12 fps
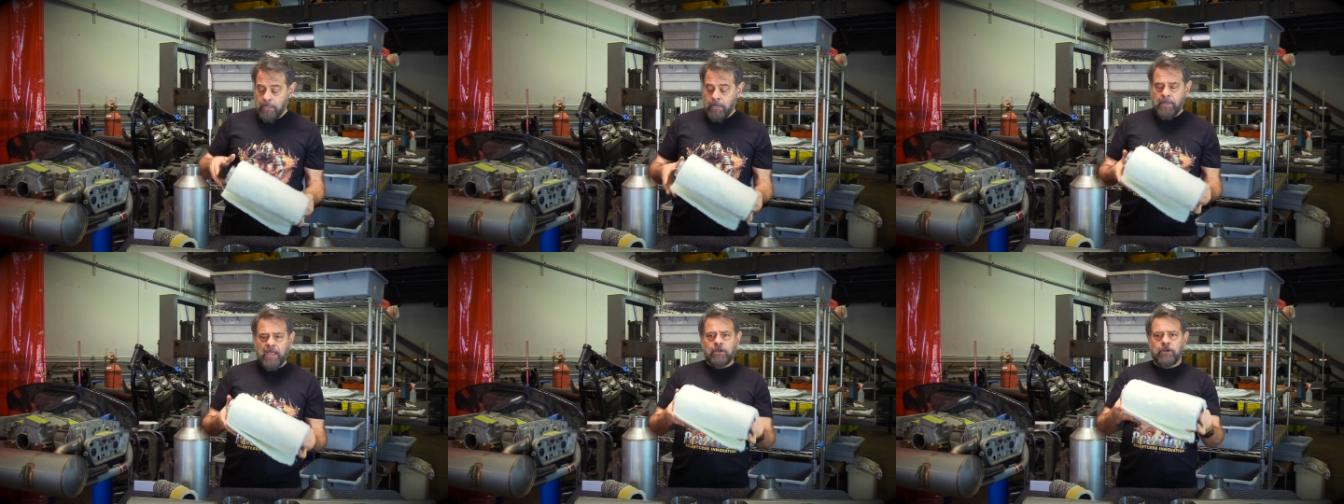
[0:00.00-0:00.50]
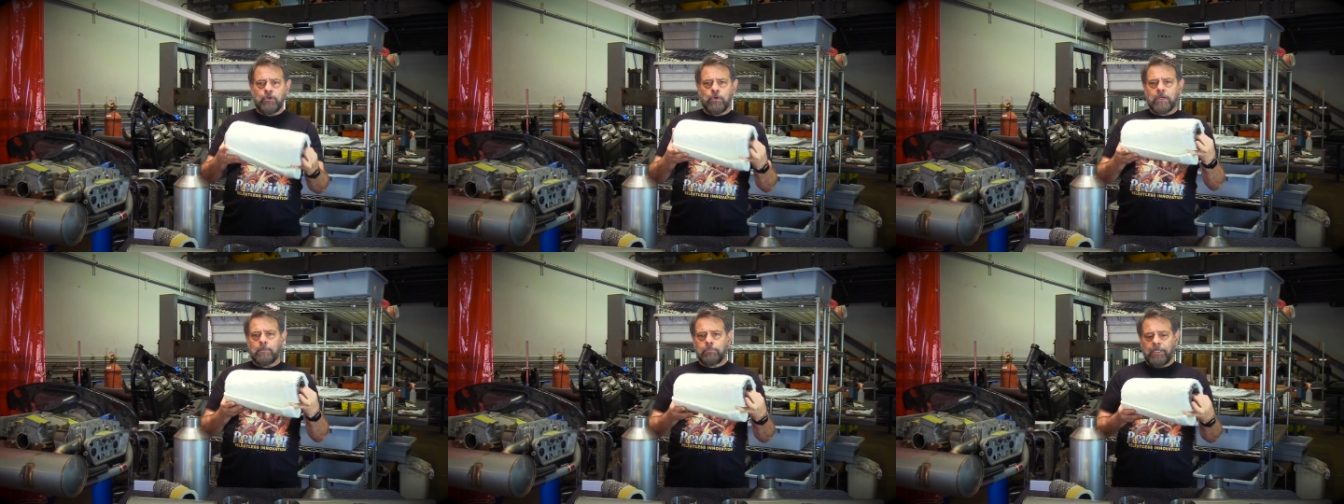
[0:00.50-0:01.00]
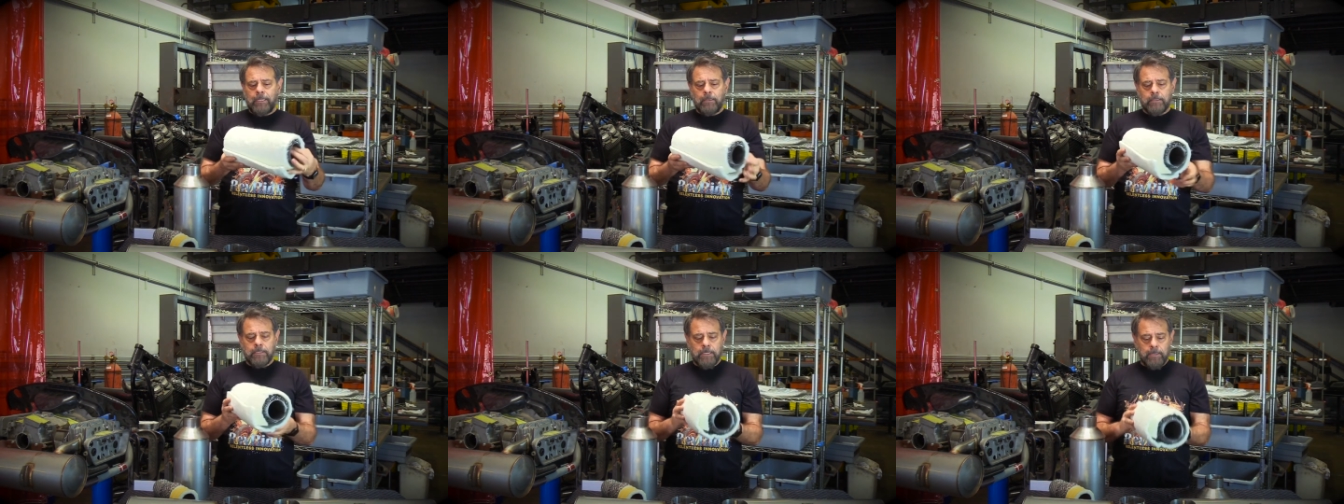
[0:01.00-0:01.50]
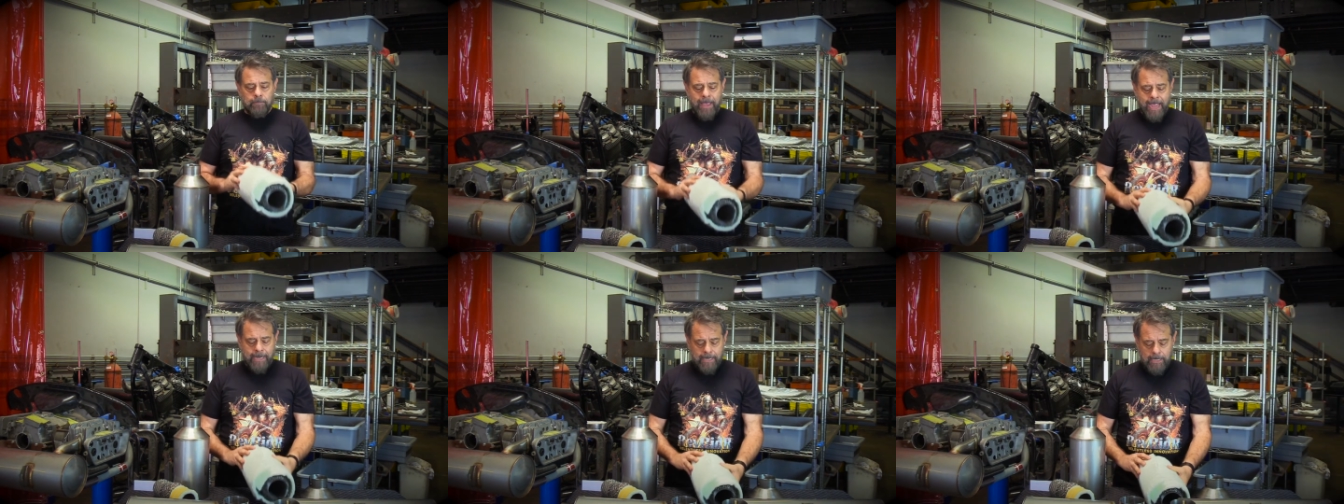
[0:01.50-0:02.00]
I'm not going to do a complete uh,
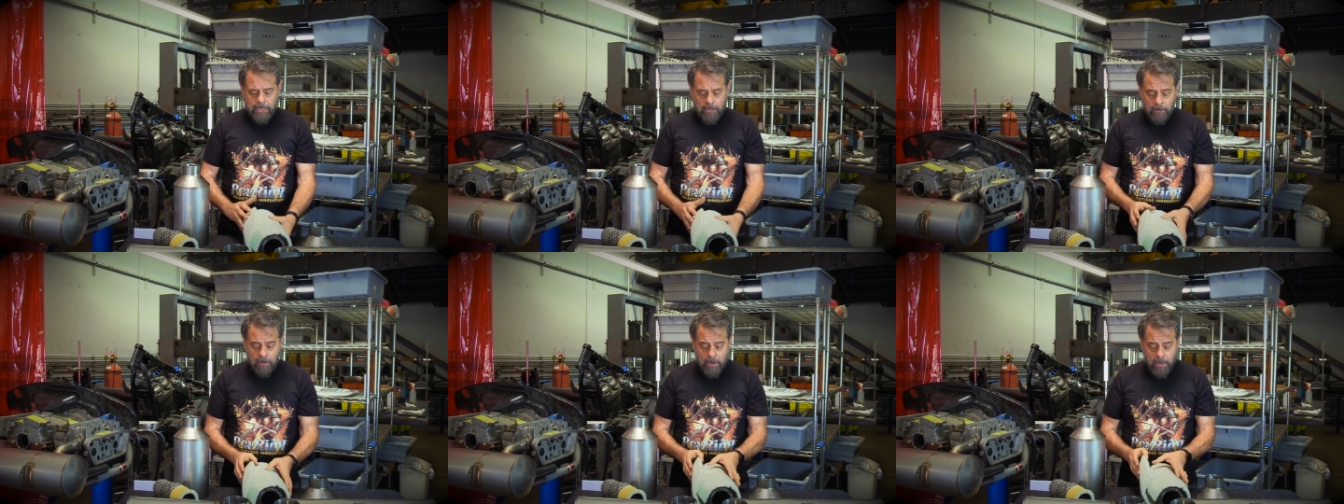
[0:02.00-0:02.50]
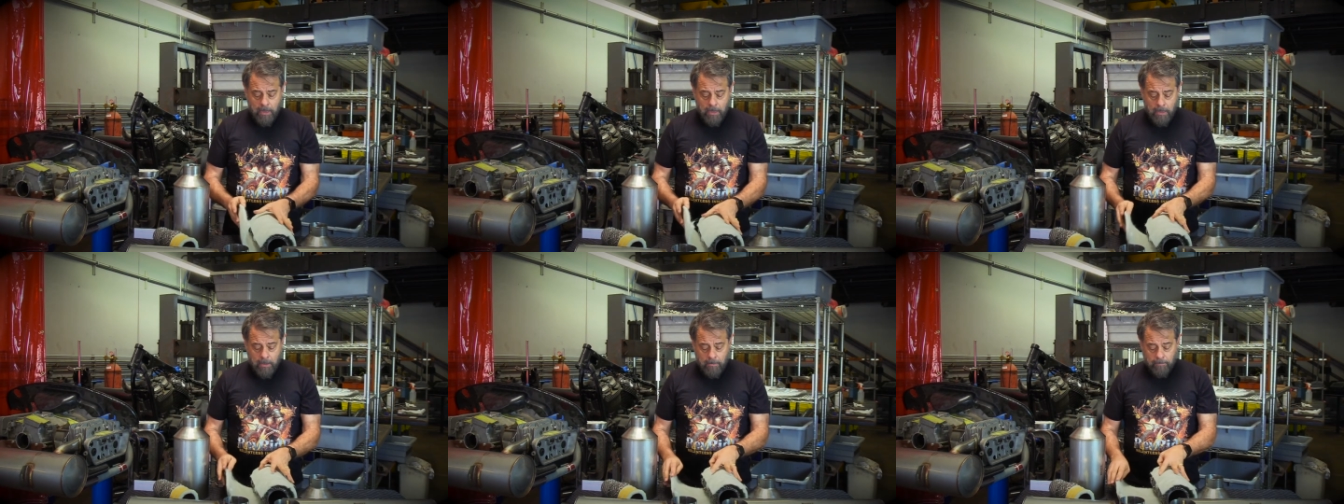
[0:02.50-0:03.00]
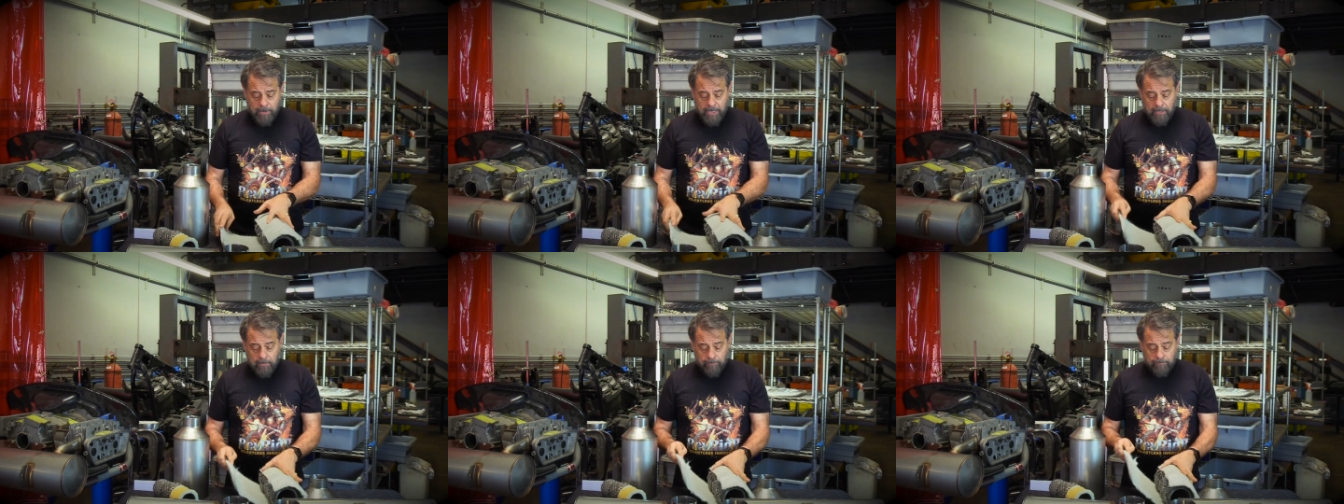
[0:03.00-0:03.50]
packing here, but